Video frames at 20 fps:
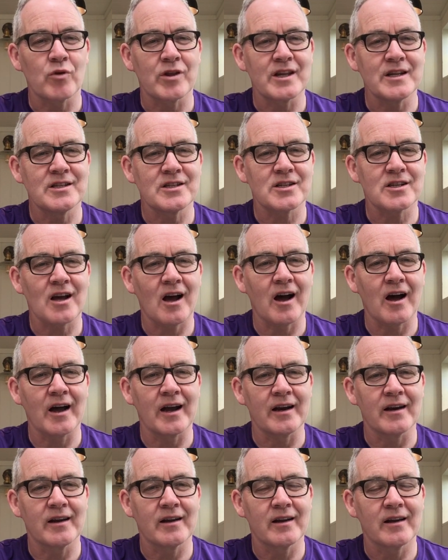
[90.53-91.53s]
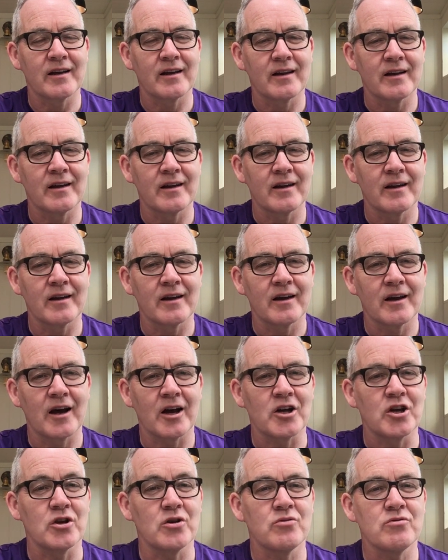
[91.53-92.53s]
within inside
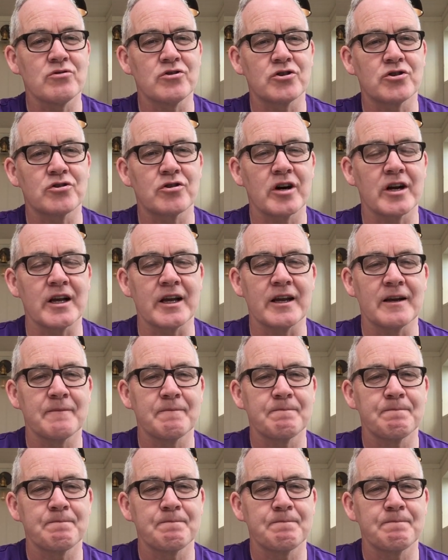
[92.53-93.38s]
a huge tree."